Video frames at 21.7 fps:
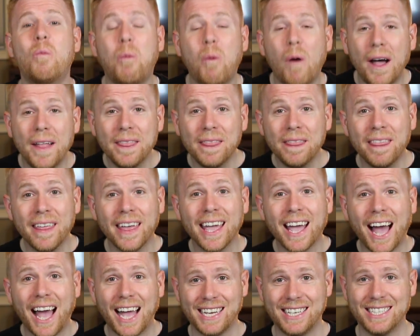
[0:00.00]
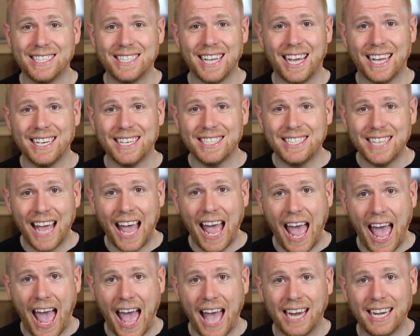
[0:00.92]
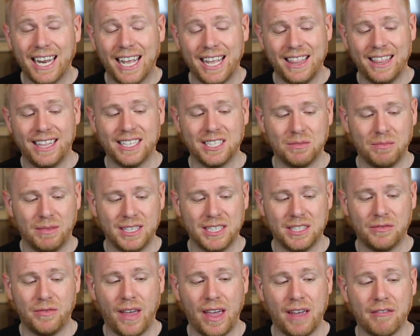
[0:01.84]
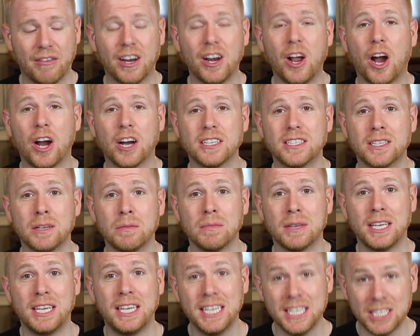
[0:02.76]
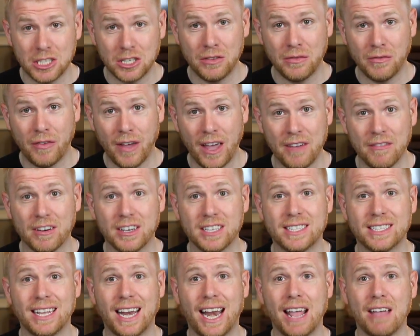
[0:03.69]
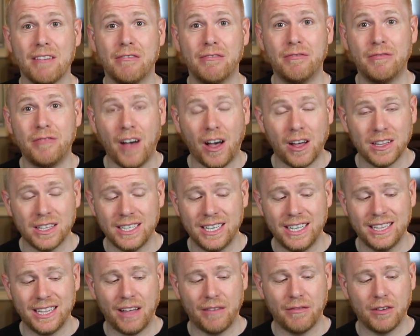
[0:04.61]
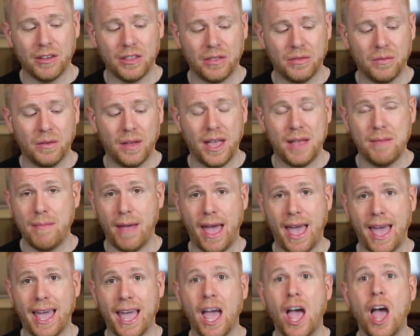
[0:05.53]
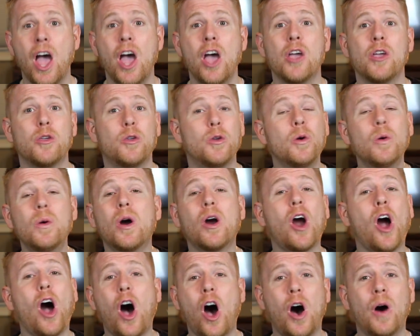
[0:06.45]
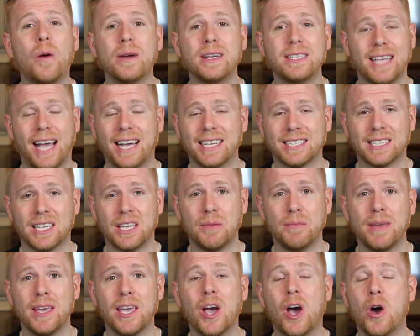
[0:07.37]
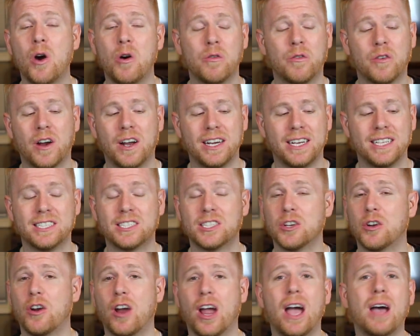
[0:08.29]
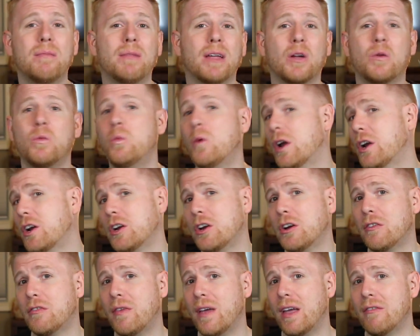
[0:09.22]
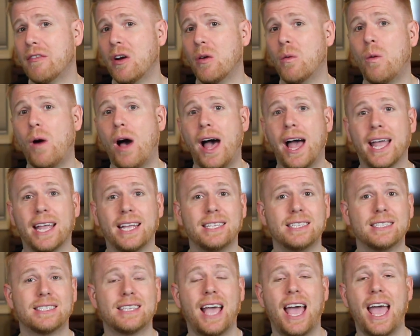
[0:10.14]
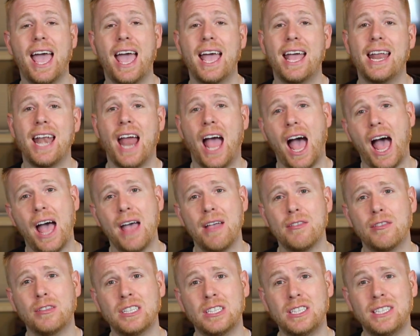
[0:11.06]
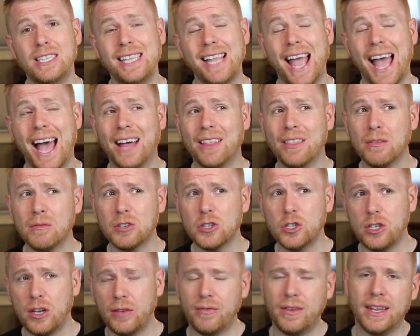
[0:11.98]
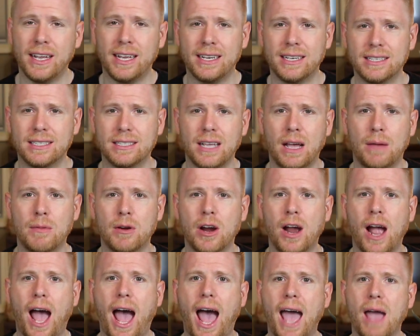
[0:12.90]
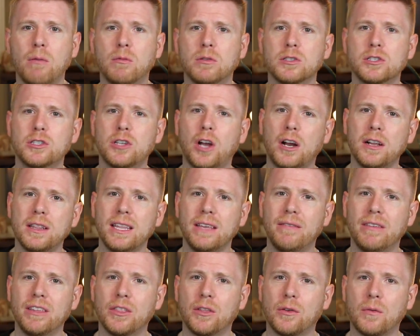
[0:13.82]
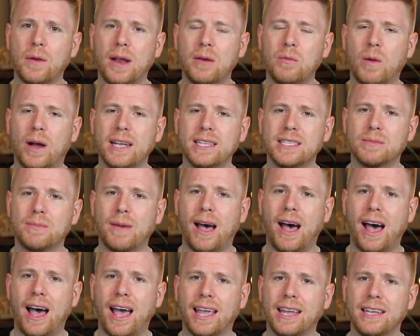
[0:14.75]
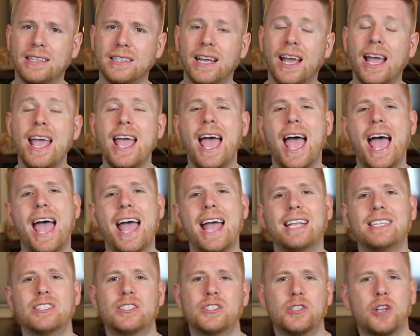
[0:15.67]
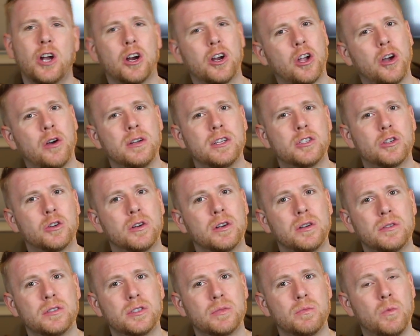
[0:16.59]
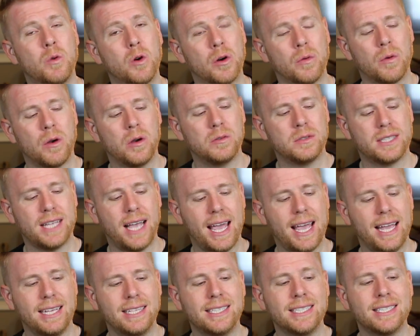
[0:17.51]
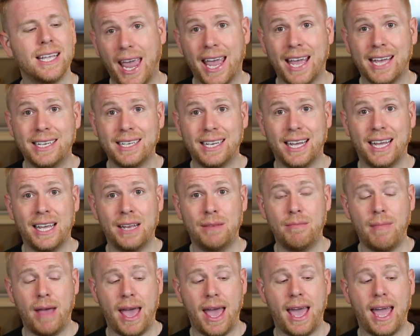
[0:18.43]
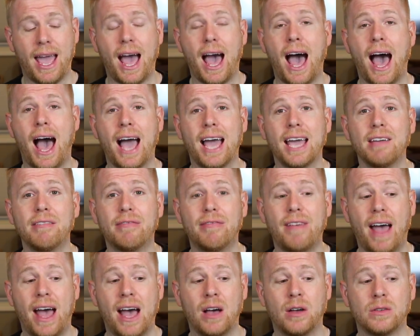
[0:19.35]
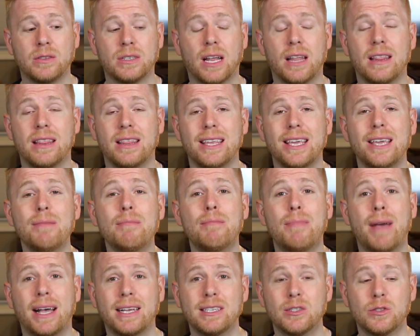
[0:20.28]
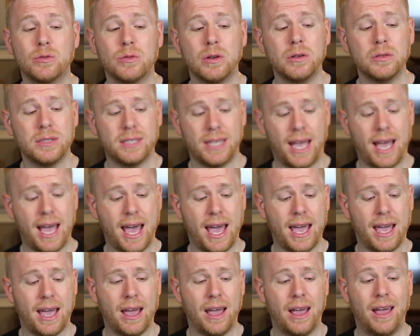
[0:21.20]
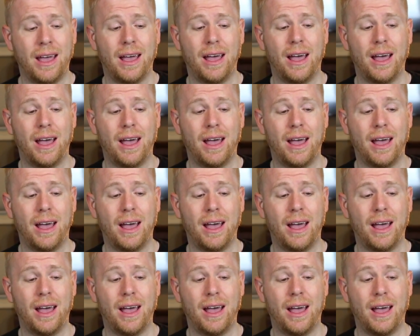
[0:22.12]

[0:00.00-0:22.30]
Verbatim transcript: One thing I decided to add in this month's favorite are some kitchen favorites that I have fallen in love with in May. You are always asking me over on Instagram, like, what are your favorite wines? And now that we're shifting into summer, I will start leaving the red wines behind and start going towards more rosés. And in May, I found the best rosé